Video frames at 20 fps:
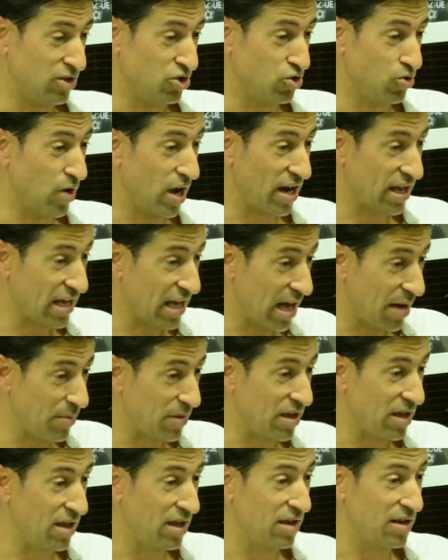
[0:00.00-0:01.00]
you are
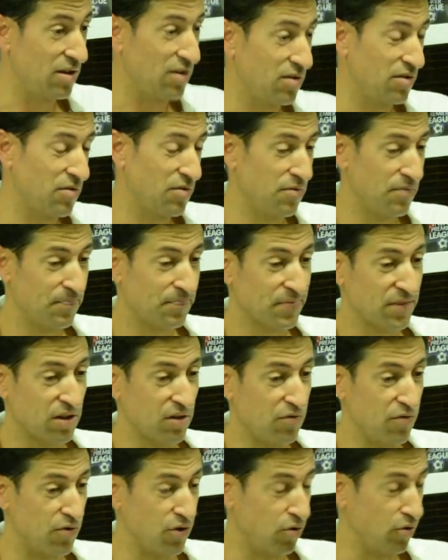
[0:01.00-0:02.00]
coming
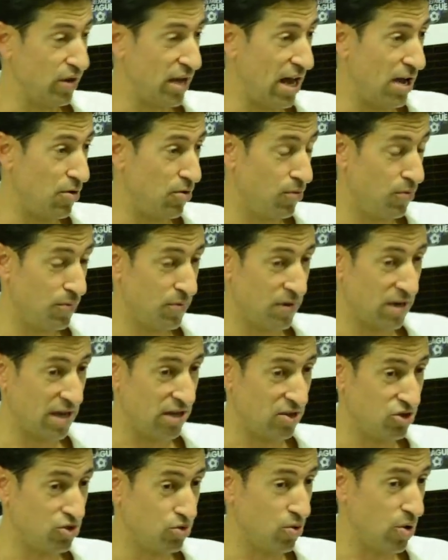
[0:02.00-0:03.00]
from down
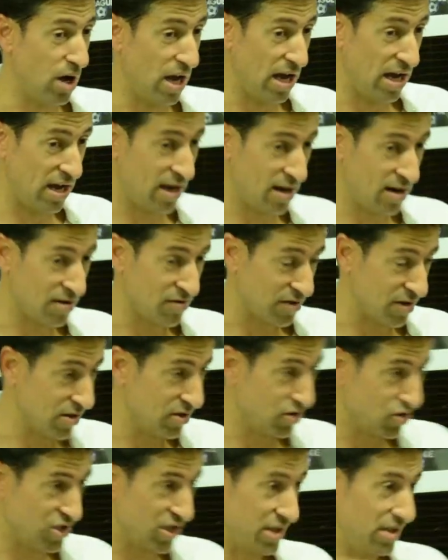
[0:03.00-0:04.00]
and you are
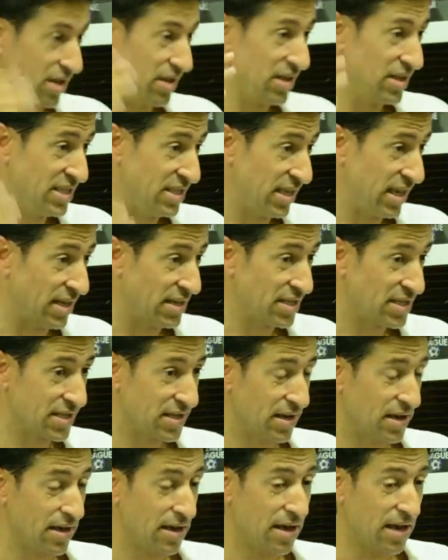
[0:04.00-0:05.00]
reducing the distance,